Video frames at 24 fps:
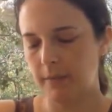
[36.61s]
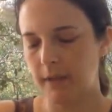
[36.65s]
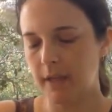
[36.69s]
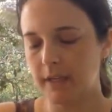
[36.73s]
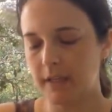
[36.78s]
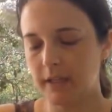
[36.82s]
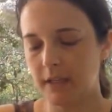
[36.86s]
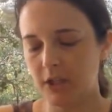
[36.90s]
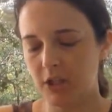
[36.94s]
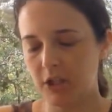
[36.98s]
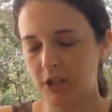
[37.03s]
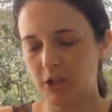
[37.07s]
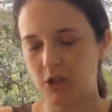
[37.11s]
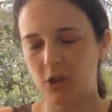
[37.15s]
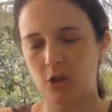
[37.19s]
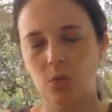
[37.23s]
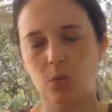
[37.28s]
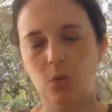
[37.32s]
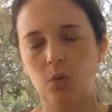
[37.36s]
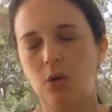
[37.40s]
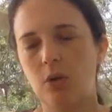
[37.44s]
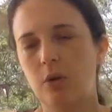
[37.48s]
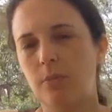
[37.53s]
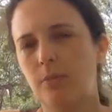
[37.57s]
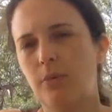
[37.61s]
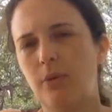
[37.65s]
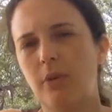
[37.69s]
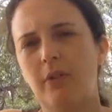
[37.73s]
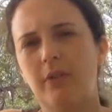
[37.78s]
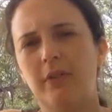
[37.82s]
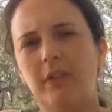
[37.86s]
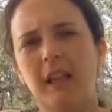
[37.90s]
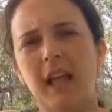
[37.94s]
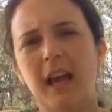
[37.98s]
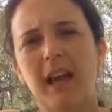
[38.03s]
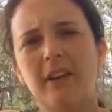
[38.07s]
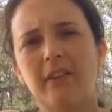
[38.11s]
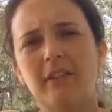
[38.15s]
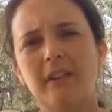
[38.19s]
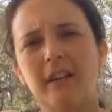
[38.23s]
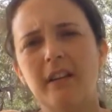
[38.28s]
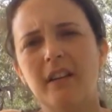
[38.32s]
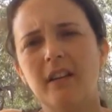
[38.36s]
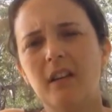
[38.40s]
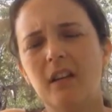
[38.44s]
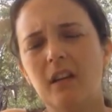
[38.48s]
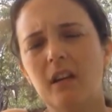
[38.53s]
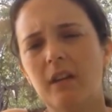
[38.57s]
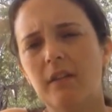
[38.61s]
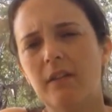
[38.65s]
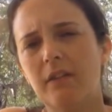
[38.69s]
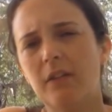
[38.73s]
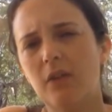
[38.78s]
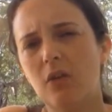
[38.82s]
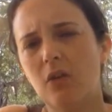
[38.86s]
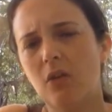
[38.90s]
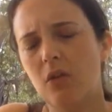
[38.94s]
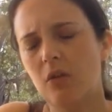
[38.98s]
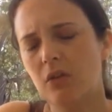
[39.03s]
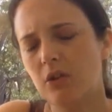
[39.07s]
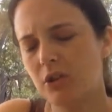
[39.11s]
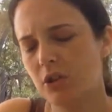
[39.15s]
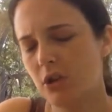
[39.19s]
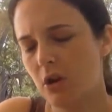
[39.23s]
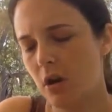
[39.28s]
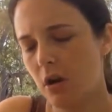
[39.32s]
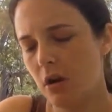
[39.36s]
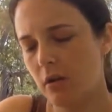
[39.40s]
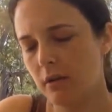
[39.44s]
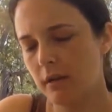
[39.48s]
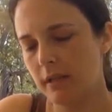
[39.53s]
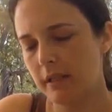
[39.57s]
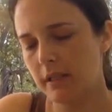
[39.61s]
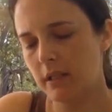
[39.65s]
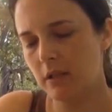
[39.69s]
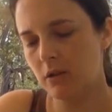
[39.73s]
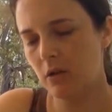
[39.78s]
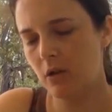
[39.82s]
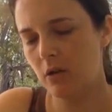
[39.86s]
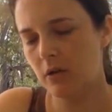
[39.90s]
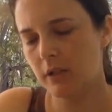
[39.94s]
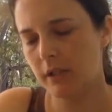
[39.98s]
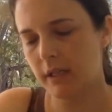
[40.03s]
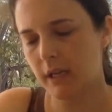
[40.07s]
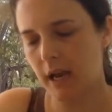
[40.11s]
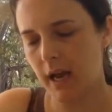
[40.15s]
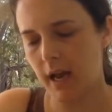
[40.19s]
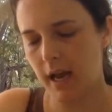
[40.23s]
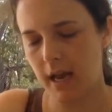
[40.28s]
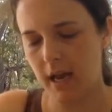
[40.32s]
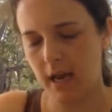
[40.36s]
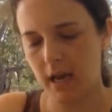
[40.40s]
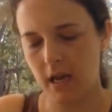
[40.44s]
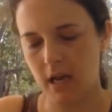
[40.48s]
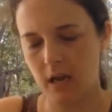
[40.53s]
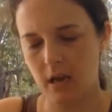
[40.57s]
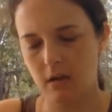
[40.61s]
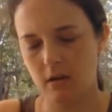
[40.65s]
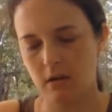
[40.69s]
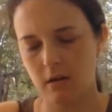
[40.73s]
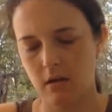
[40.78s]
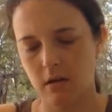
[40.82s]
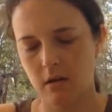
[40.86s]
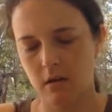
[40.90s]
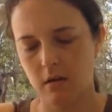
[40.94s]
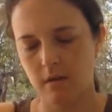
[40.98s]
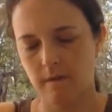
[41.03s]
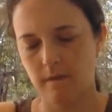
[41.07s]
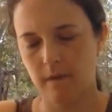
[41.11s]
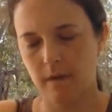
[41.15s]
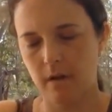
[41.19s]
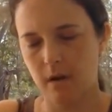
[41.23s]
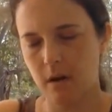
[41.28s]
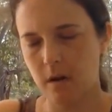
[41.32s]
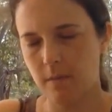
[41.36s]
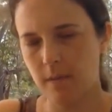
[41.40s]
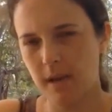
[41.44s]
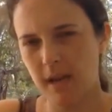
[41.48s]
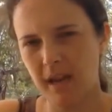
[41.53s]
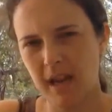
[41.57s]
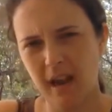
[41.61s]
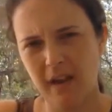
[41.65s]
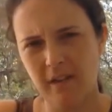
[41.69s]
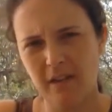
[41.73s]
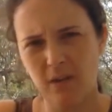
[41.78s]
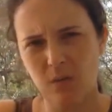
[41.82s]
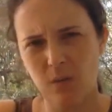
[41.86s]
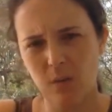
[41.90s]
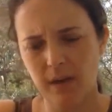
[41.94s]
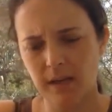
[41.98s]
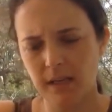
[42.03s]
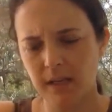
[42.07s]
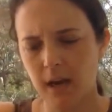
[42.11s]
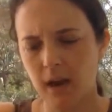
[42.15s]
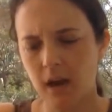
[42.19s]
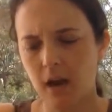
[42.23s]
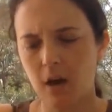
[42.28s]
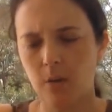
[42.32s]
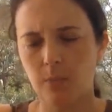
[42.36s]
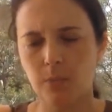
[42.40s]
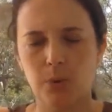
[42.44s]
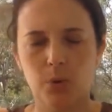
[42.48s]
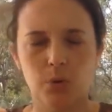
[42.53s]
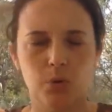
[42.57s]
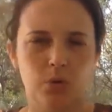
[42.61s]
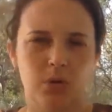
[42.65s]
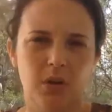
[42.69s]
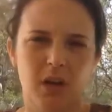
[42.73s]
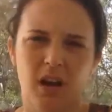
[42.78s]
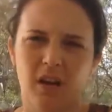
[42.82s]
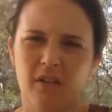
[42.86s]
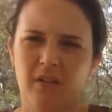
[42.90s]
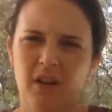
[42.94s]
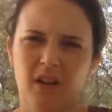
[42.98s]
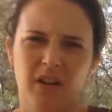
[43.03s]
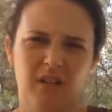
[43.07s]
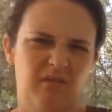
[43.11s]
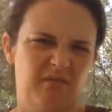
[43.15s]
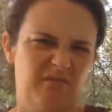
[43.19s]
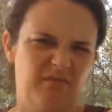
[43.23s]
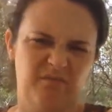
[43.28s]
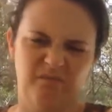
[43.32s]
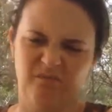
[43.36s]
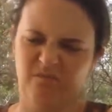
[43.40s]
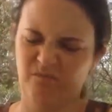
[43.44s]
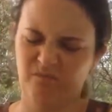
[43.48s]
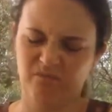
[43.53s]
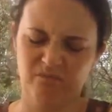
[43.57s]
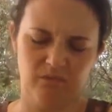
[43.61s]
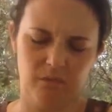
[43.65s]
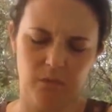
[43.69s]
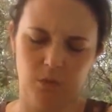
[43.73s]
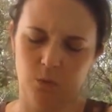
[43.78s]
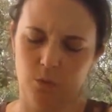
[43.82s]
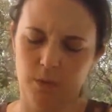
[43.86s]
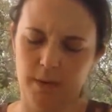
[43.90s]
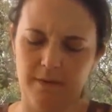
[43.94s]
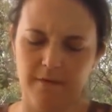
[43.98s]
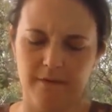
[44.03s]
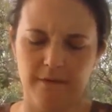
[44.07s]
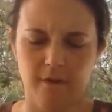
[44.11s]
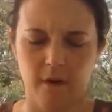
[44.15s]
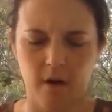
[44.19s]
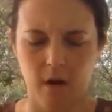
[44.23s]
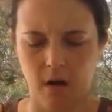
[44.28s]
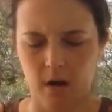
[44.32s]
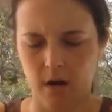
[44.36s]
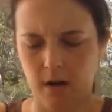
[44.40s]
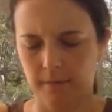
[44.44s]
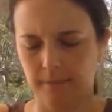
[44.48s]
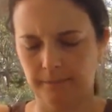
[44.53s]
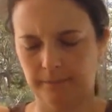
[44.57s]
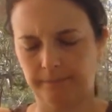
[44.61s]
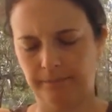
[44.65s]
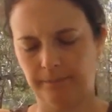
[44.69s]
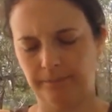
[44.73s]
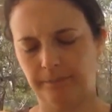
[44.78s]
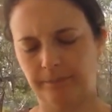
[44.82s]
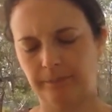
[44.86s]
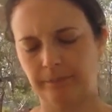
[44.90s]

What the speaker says: These are just your waterproof layering. If your child is not a very big heavy wetter, a pool cover will be fine.